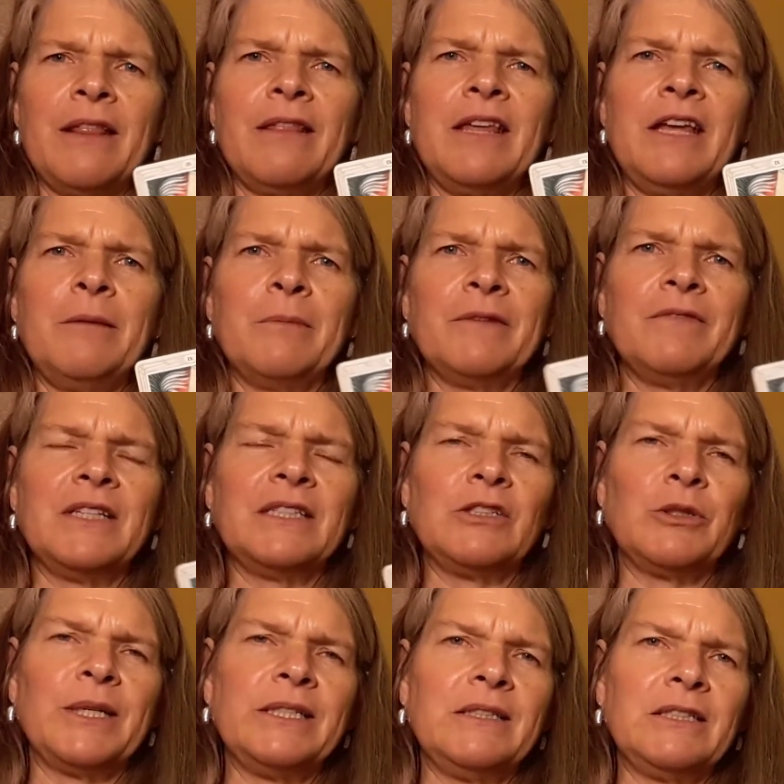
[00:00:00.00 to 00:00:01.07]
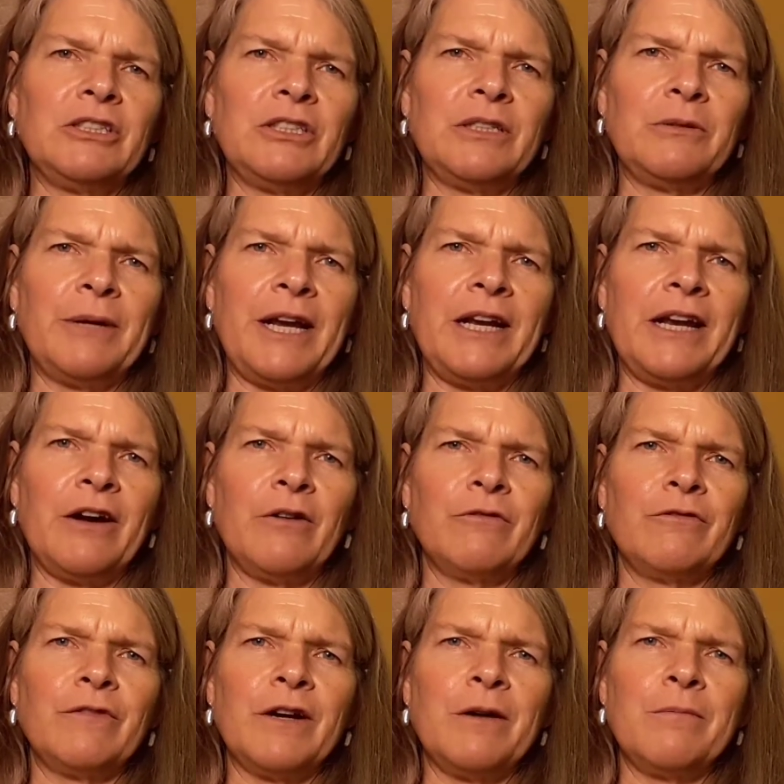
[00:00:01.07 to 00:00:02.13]
theme of this transition right now
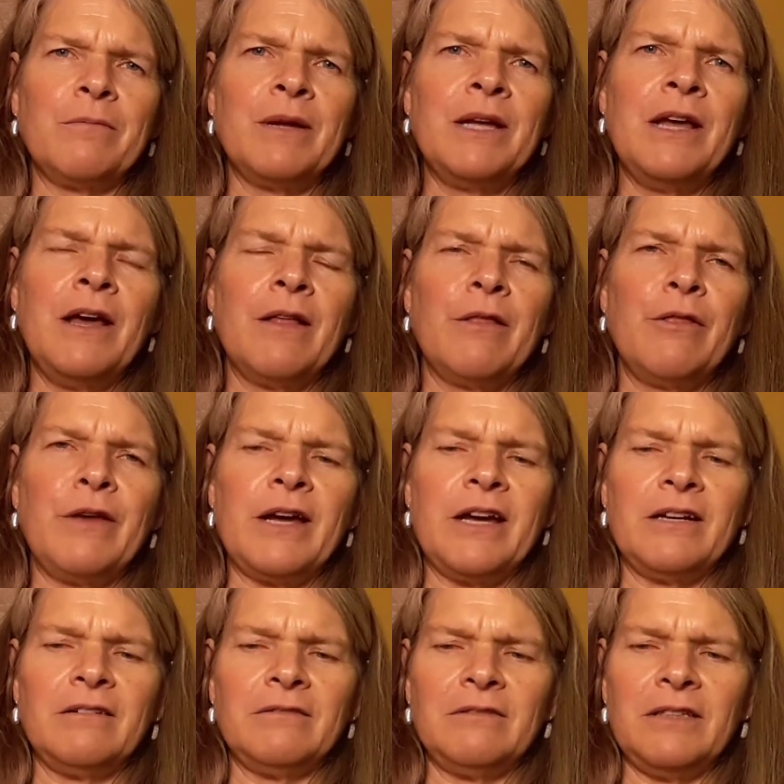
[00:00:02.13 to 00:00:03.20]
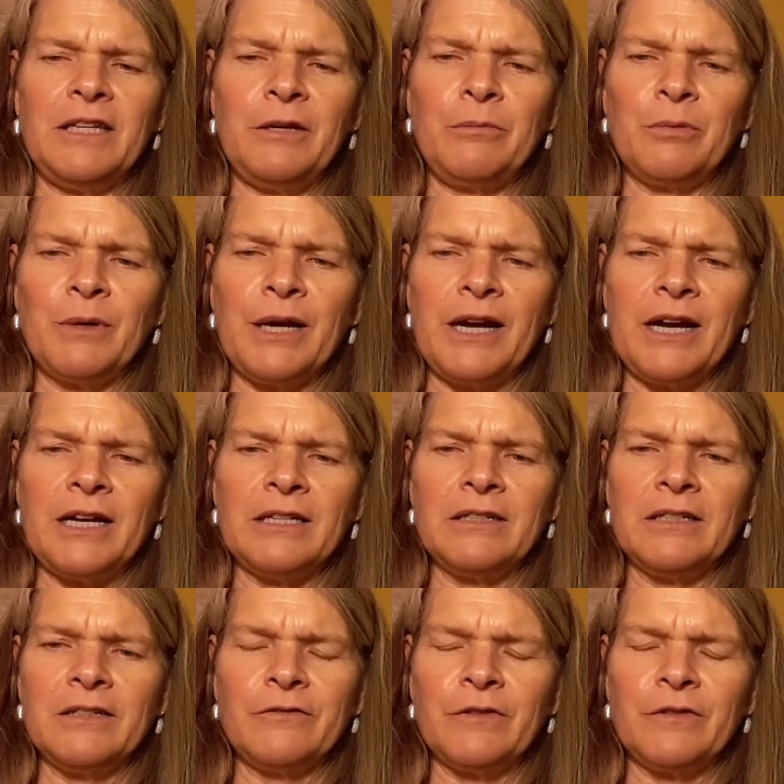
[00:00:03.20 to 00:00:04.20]
from the Libra,